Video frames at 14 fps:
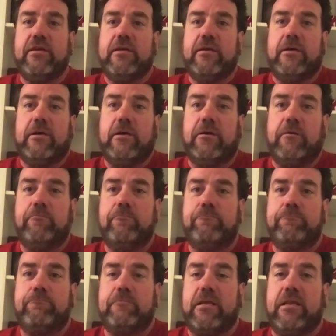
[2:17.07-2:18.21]
And
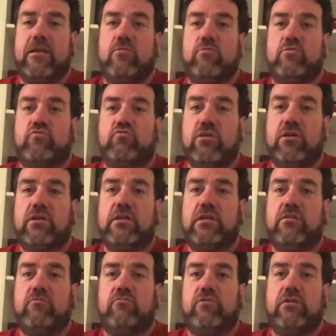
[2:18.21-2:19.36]
it was
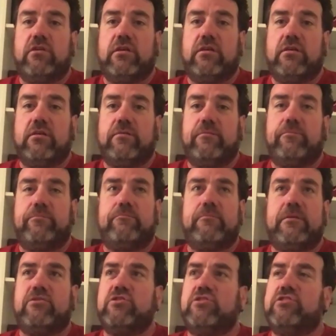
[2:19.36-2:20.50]
really, really
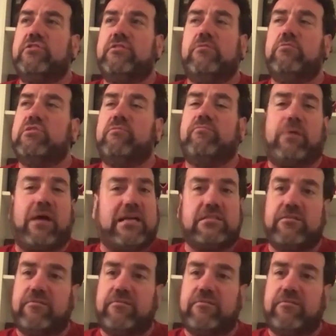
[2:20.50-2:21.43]
it was a positive